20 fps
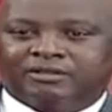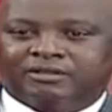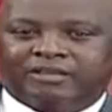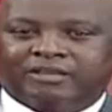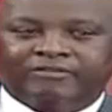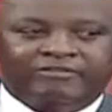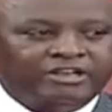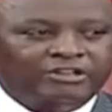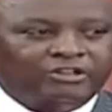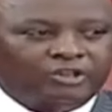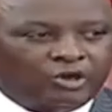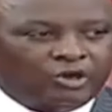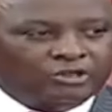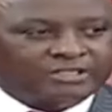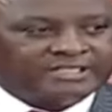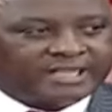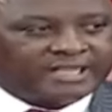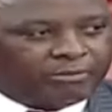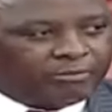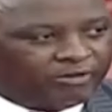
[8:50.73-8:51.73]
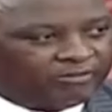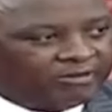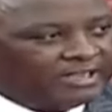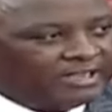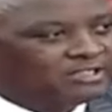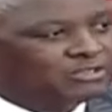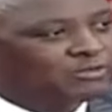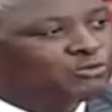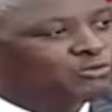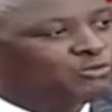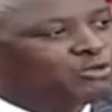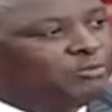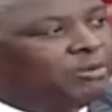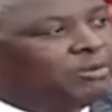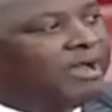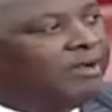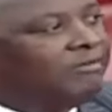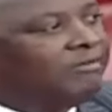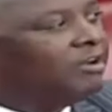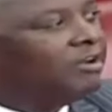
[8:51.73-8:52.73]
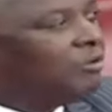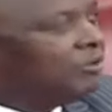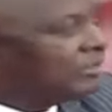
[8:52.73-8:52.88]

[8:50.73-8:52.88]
even though some of us would be having